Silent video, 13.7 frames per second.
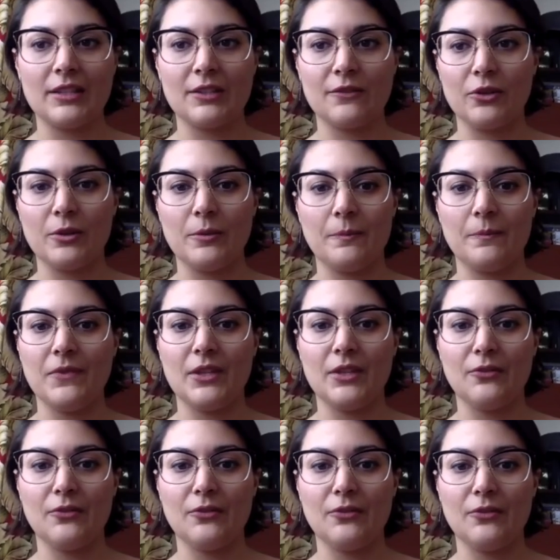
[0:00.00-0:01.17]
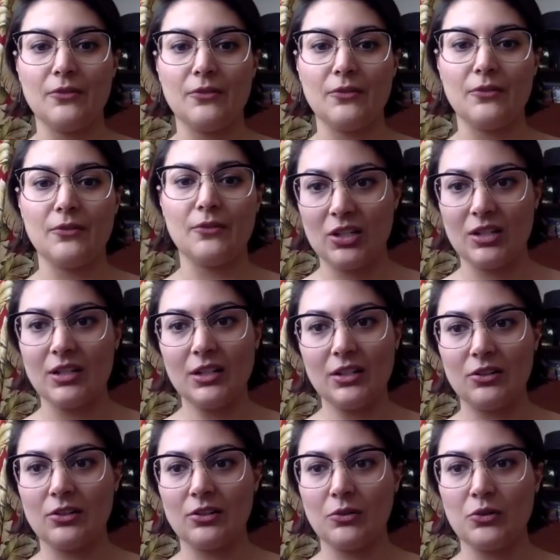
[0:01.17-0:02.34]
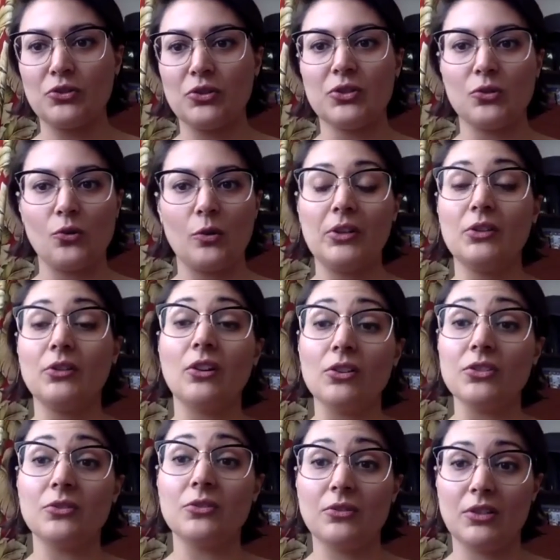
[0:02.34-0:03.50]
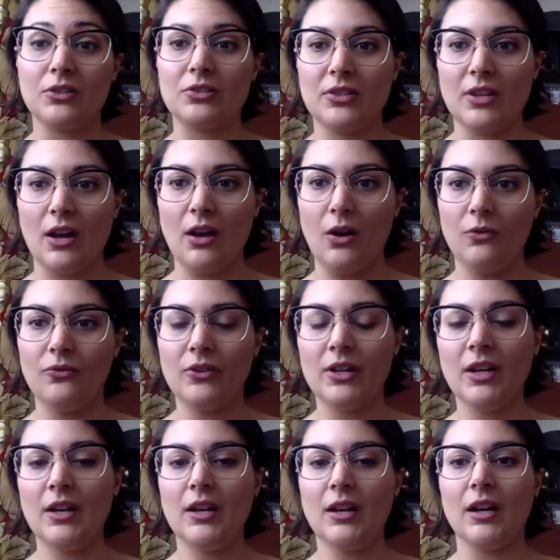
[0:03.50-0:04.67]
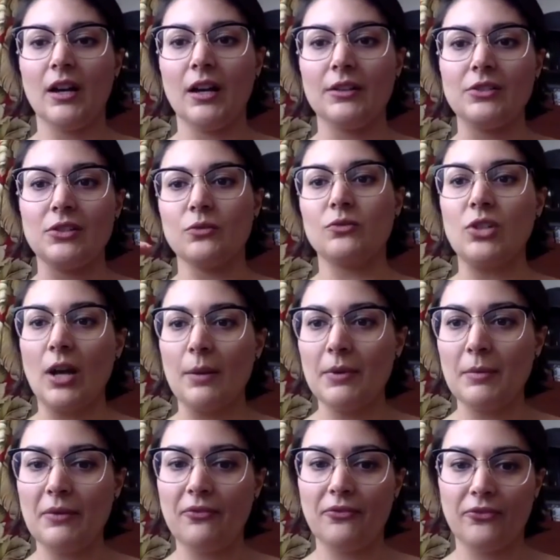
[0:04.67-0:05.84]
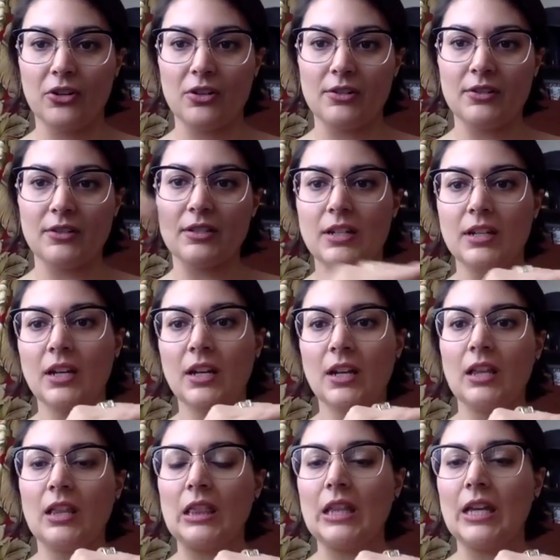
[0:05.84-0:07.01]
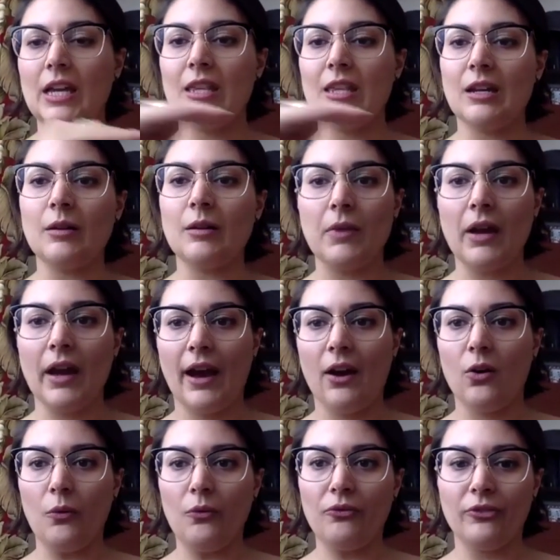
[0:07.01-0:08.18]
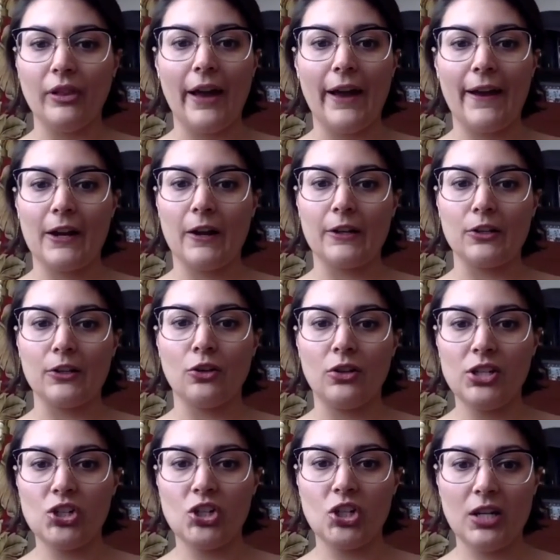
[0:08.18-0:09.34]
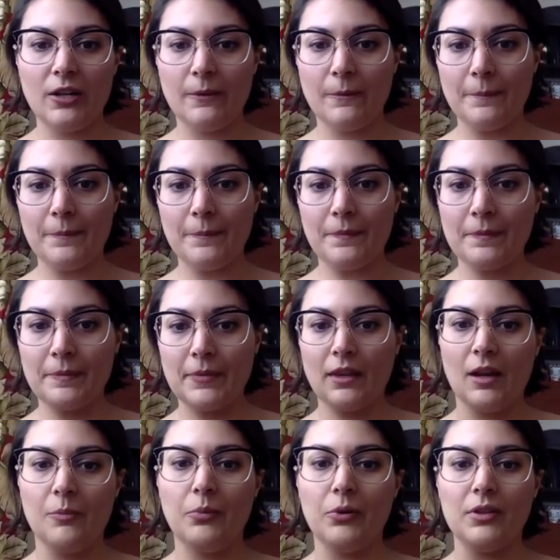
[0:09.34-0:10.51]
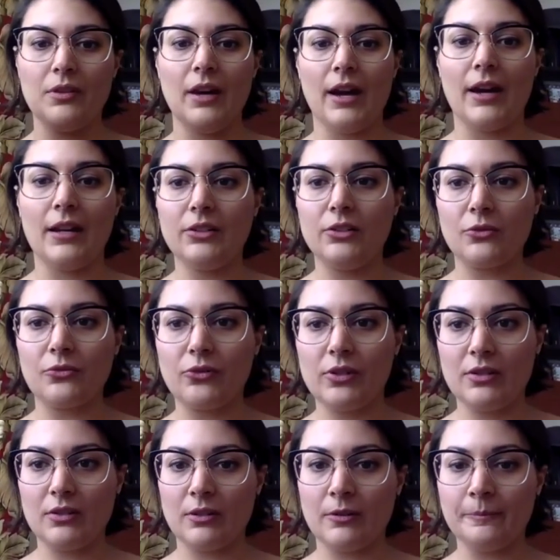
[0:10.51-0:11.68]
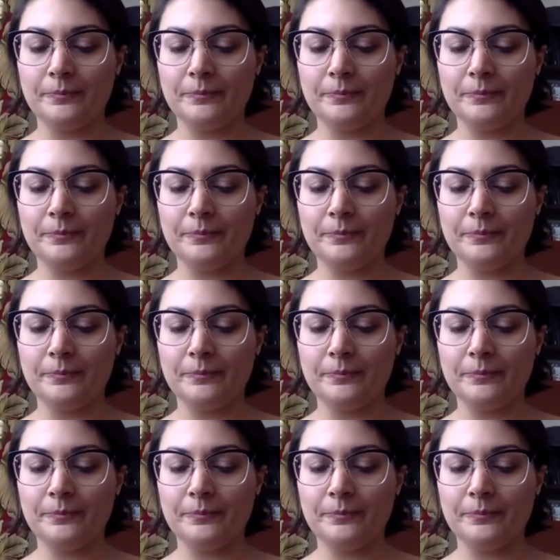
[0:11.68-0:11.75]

from the freezer section at your grocery store, but you can also do it yourself. So chop them up first, lay them out flat on a cookie sheet, and put that in your freezer